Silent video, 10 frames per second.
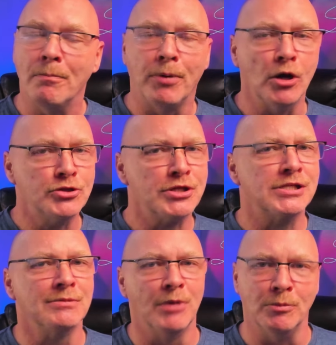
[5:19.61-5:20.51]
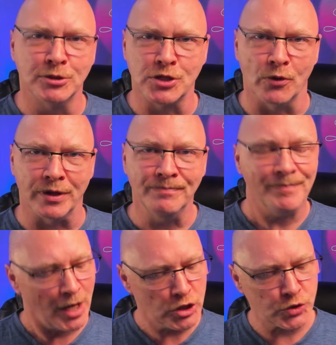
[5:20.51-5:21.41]
purchase the mobile token,
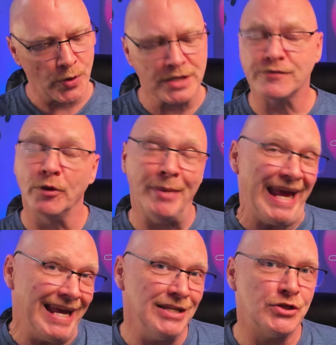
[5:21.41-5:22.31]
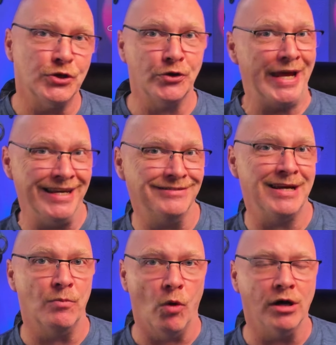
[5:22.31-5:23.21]
transfer them into your
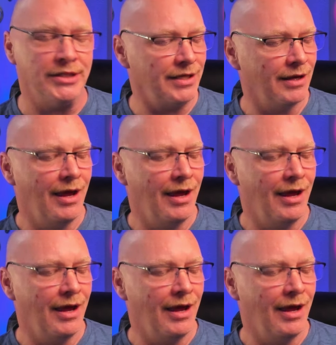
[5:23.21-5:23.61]
Helium wallet,